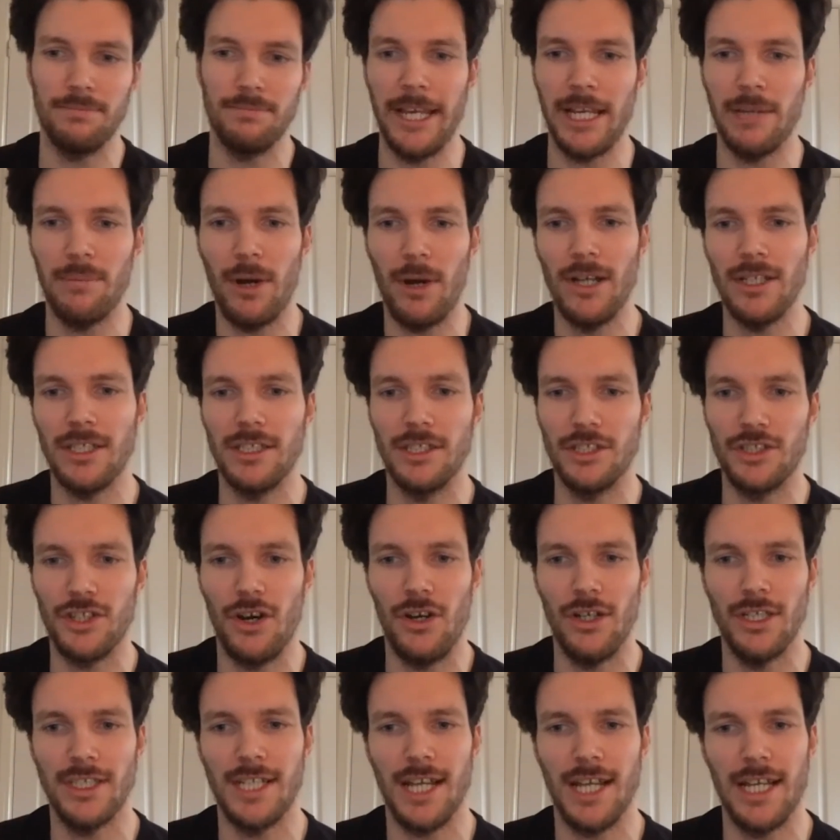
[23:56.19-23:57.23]
makeup artists and
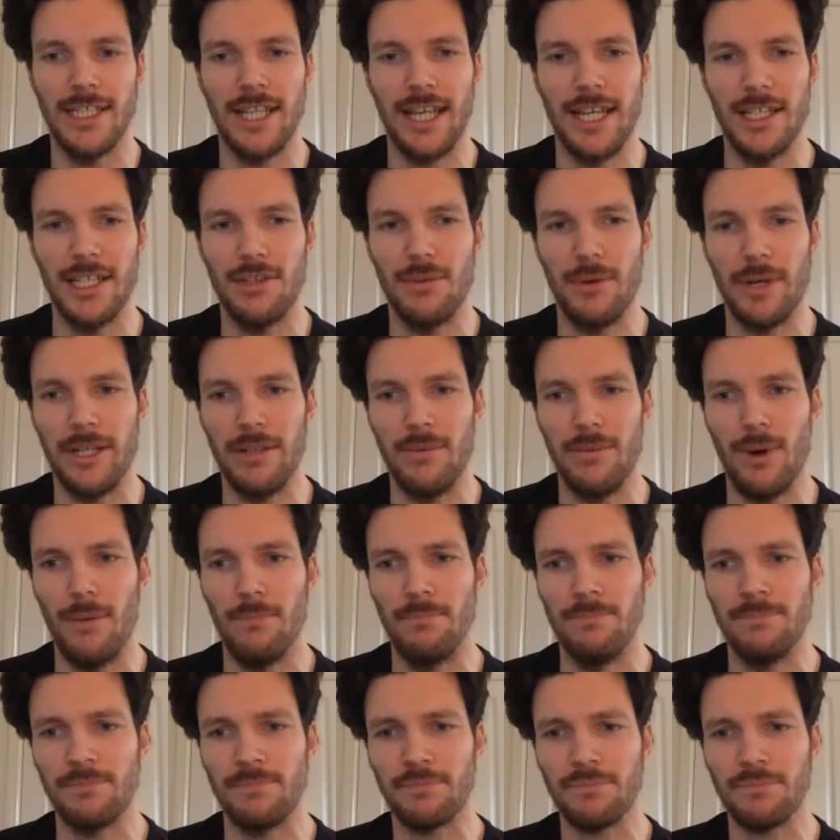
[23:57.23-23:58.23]
stylists, is there anyone,